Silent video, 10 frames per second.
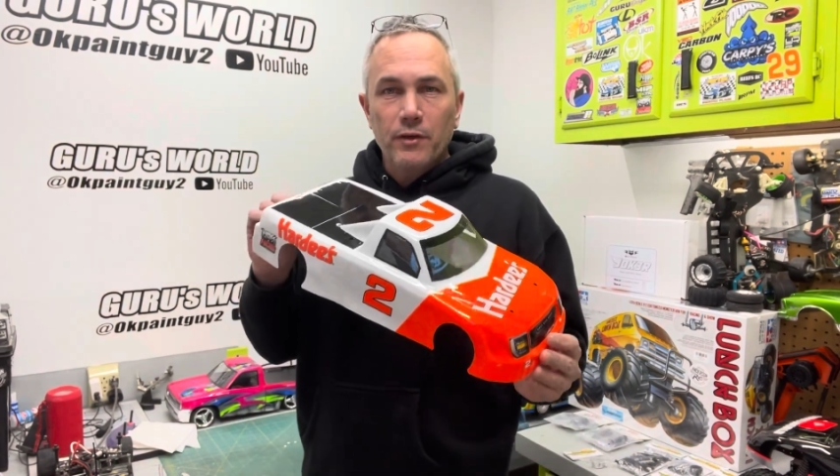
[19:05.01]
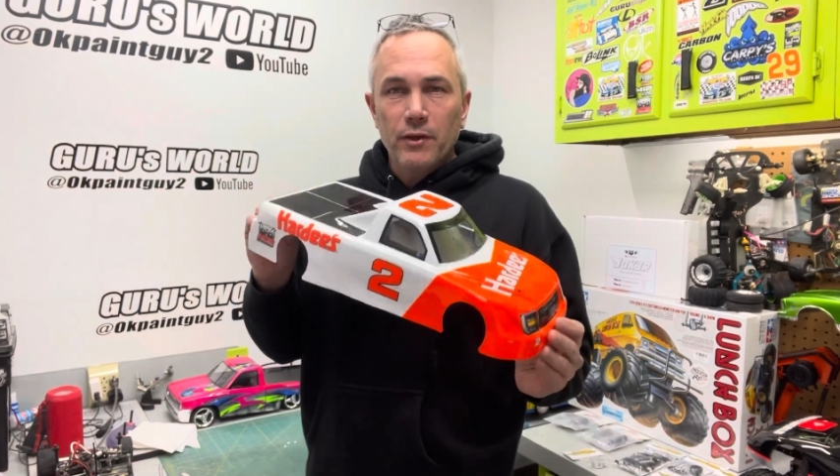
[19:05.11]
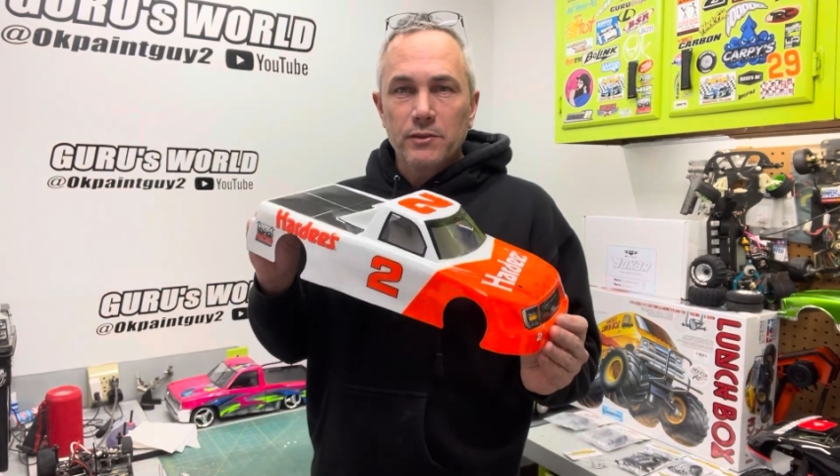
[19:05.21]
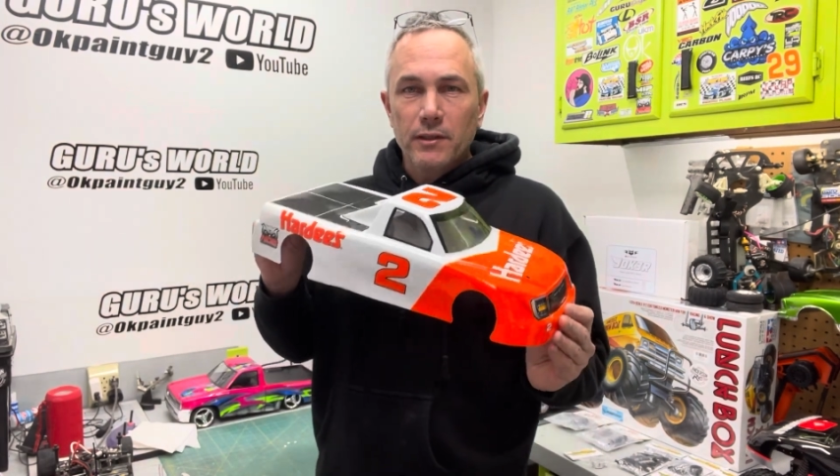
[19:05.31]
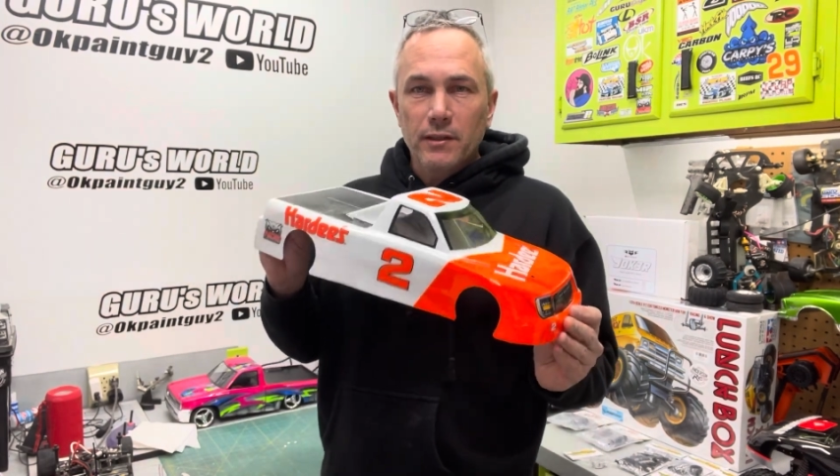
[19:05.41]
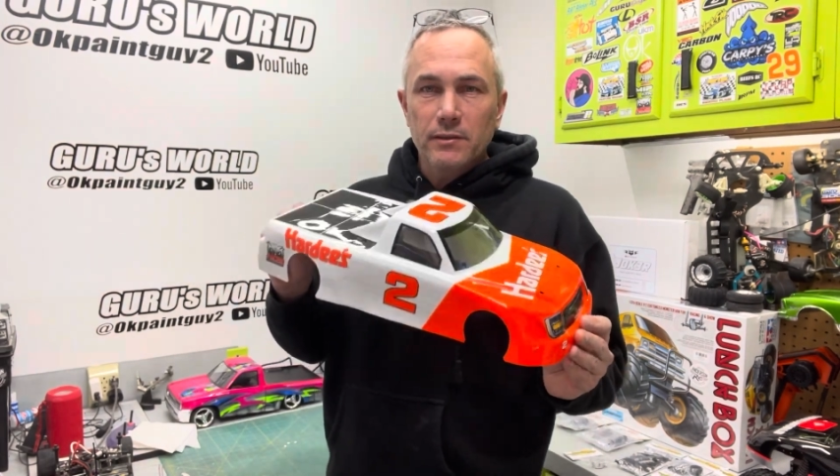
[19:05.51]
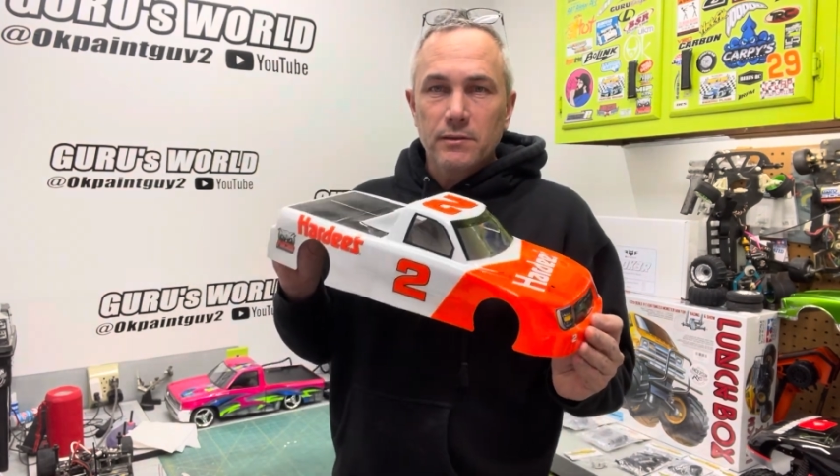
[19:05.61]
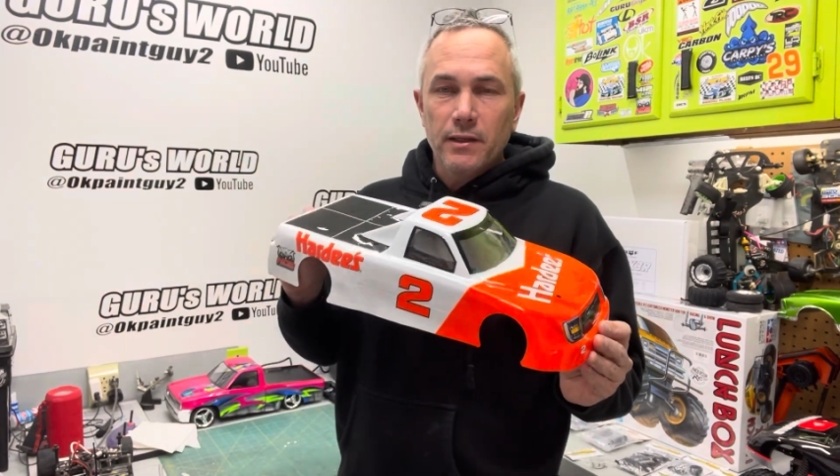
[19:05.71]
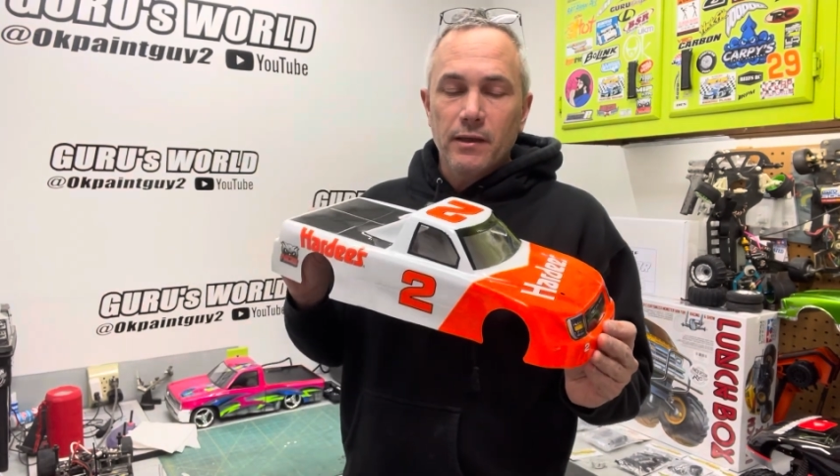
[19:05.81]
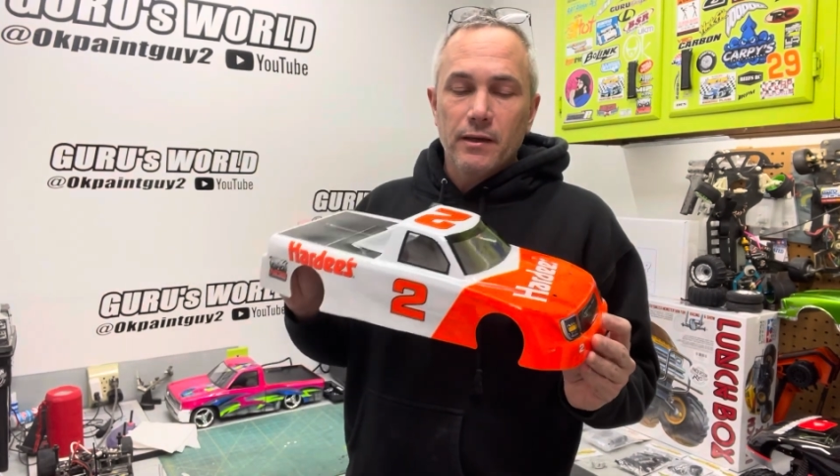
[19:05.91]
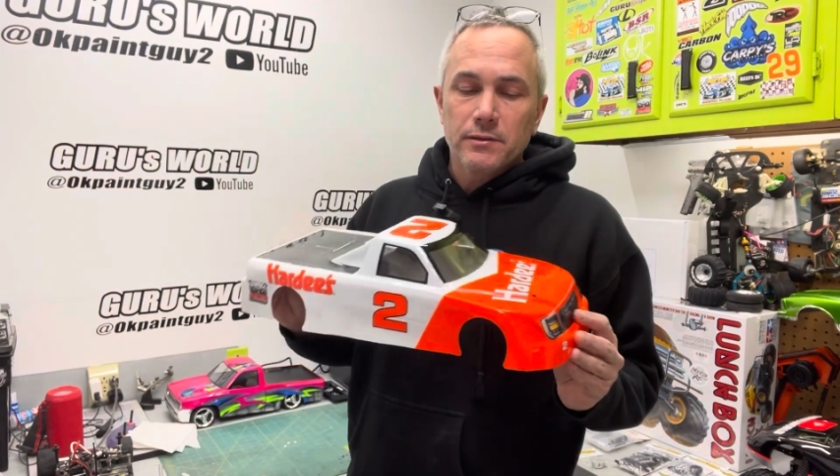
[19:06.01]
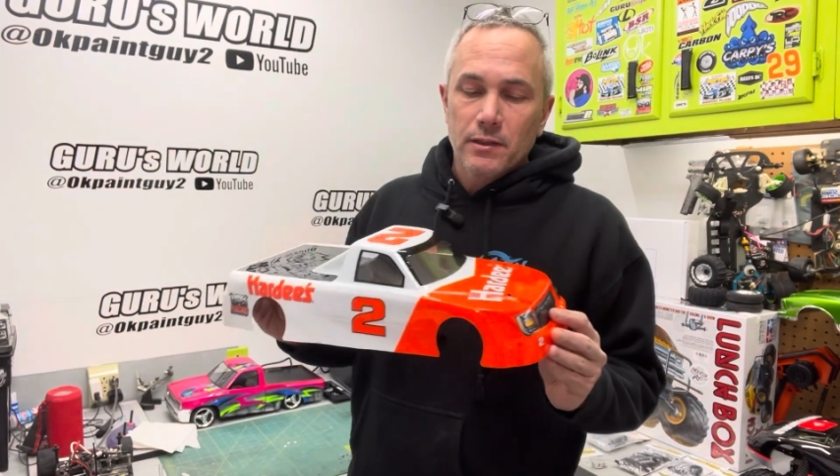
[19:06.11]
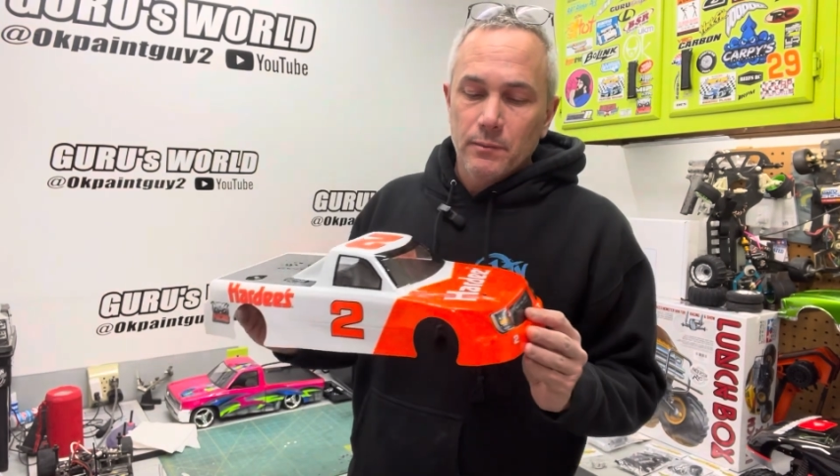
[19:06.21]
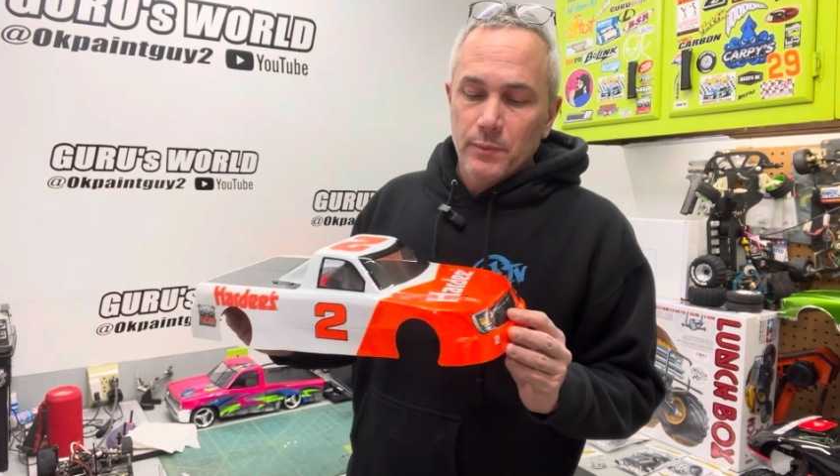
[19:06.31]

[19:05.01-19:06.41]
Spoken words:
using these decals up,